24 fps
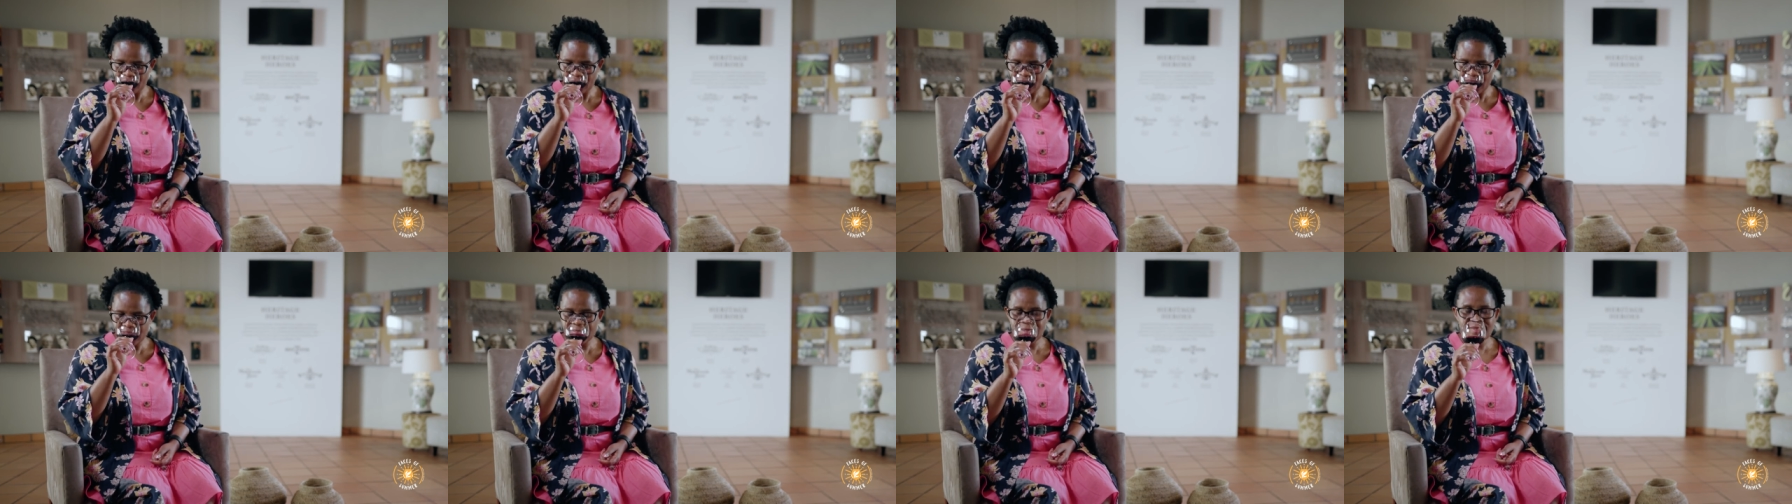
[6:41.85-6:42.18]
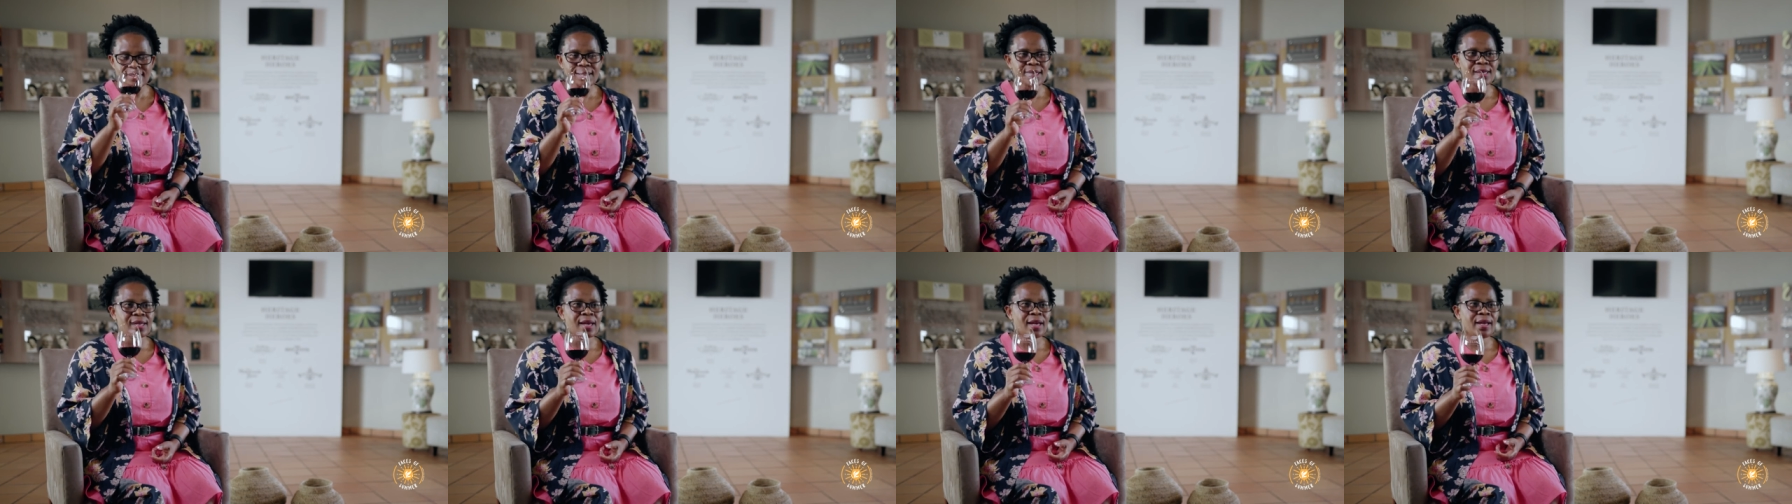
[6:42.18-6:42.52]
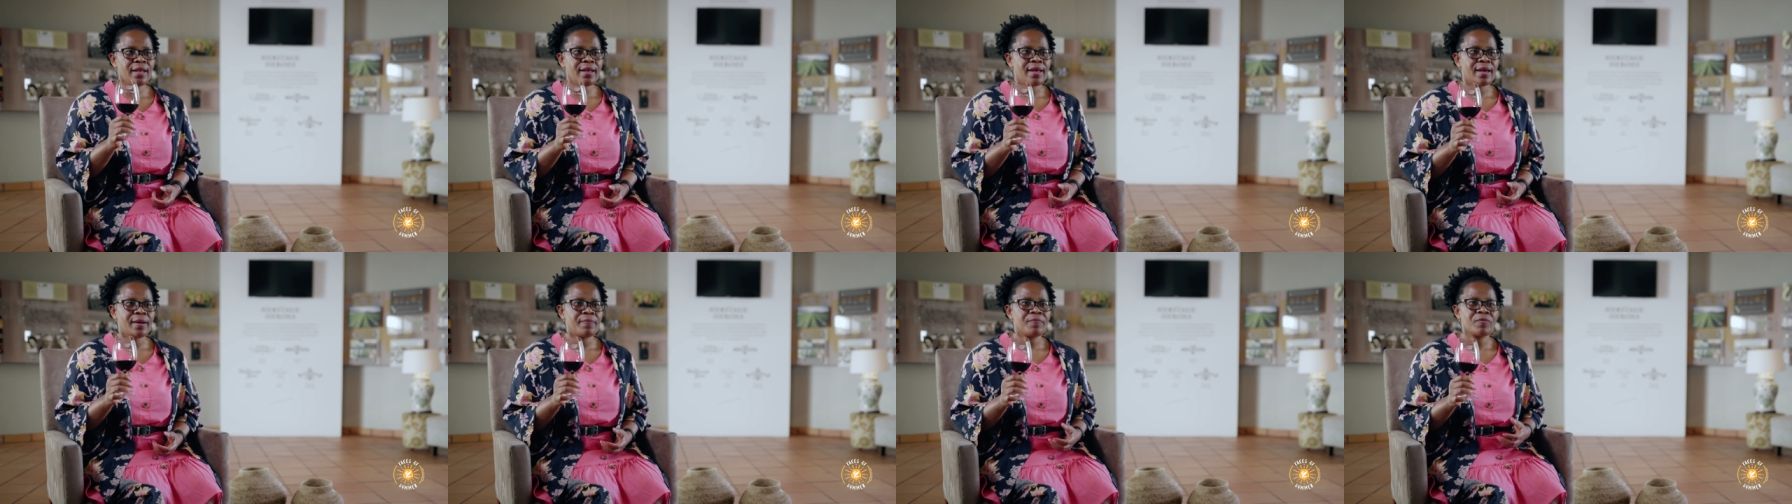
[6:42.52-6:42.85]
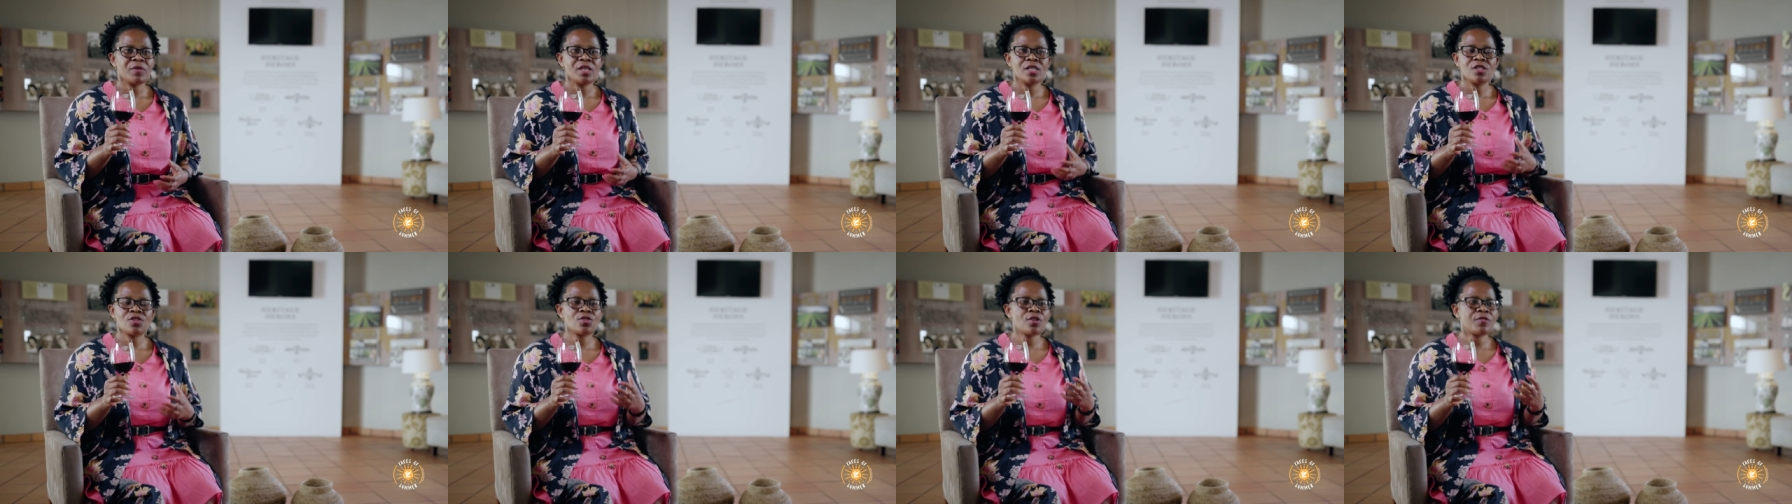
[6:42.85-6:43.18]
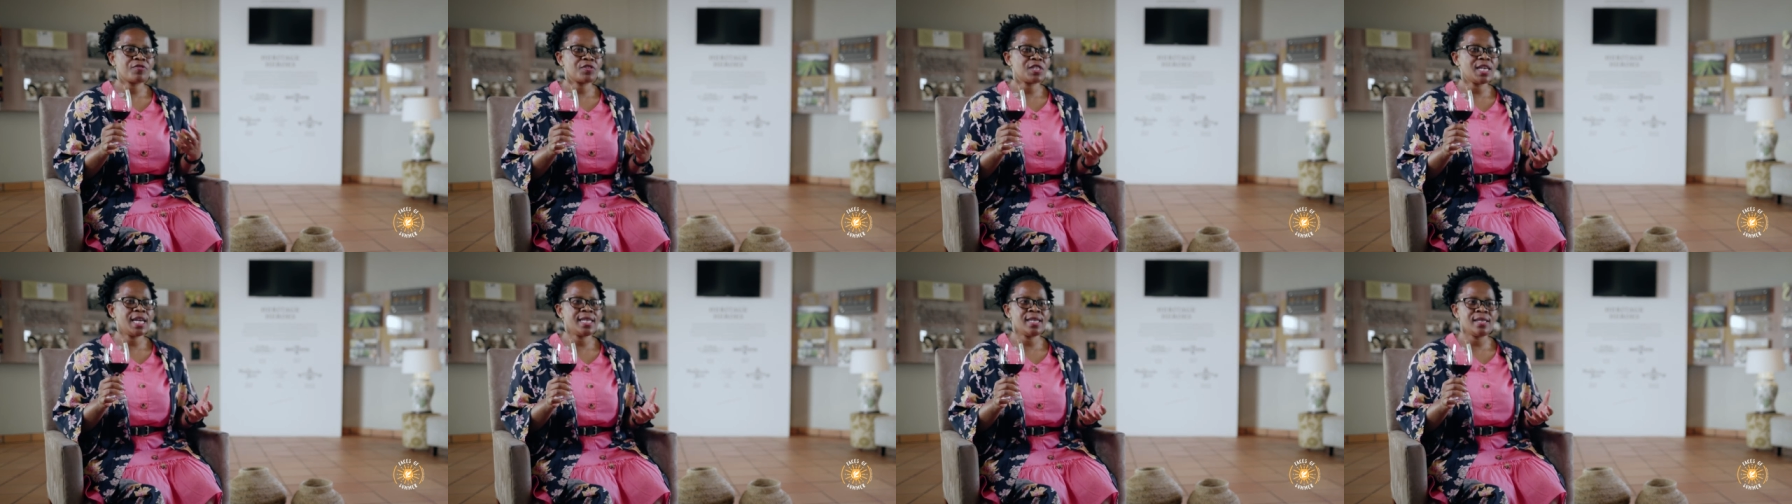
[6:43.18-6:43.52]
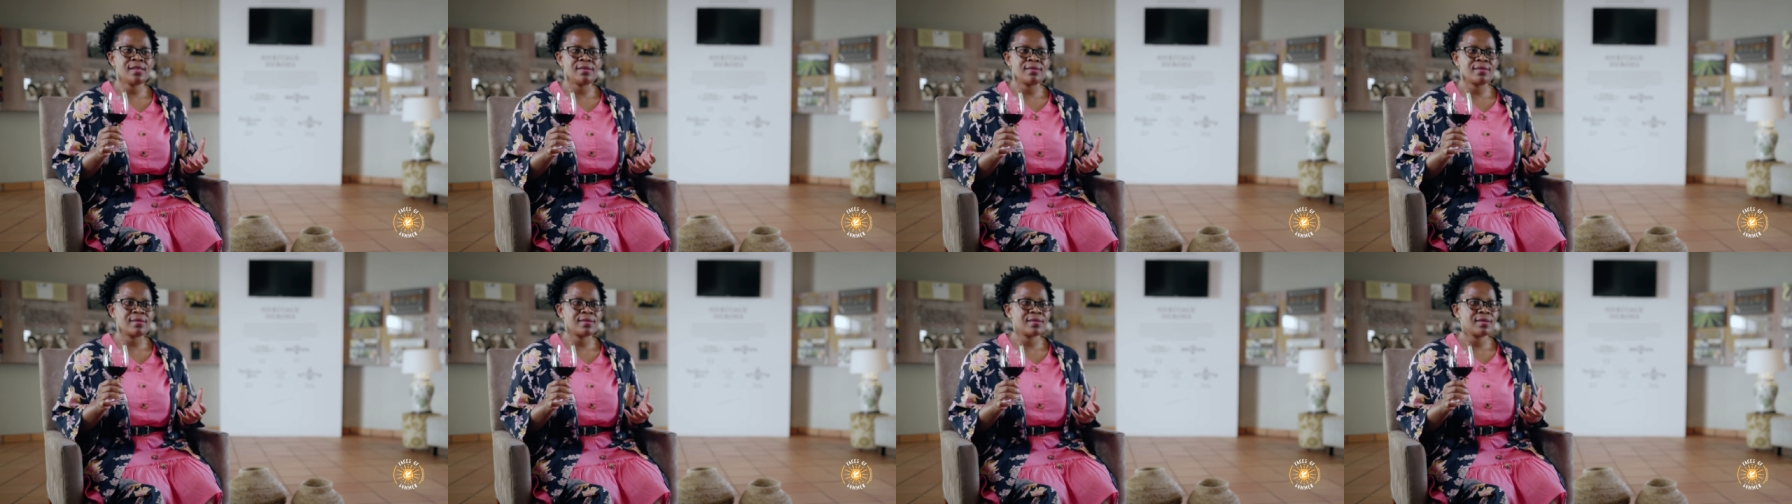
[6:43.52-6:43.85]
as I said earlier, soft
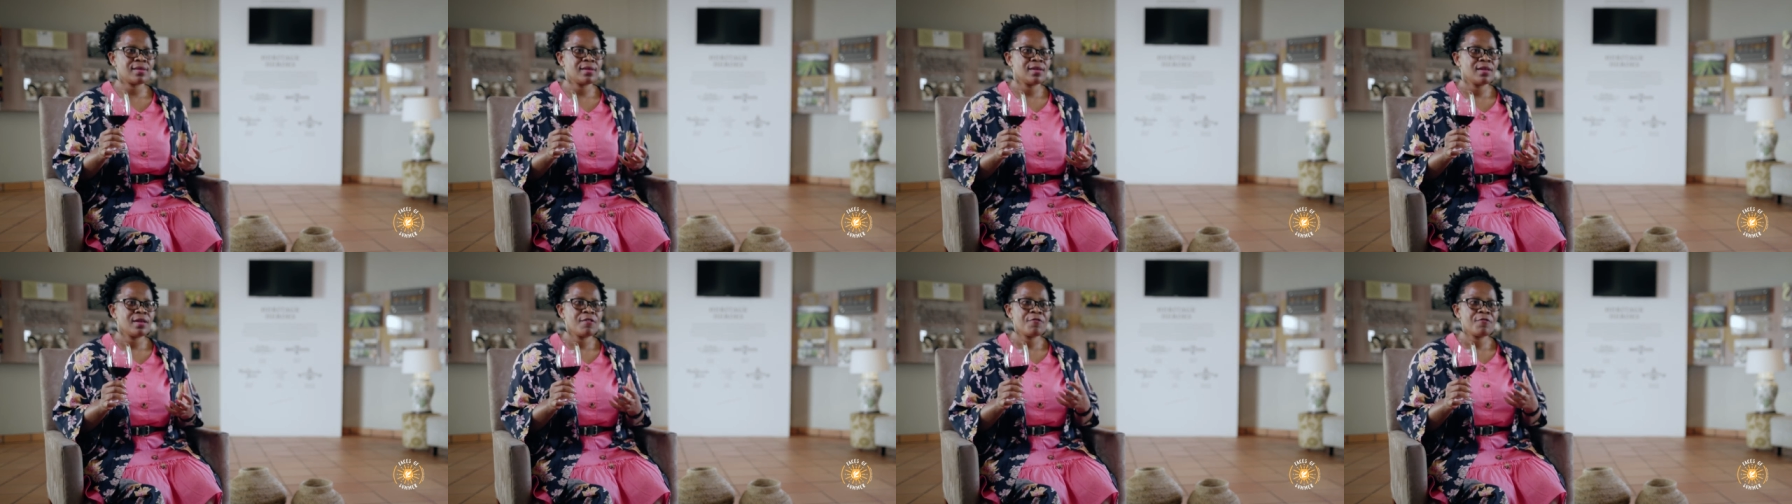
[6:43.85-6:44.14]
tannins,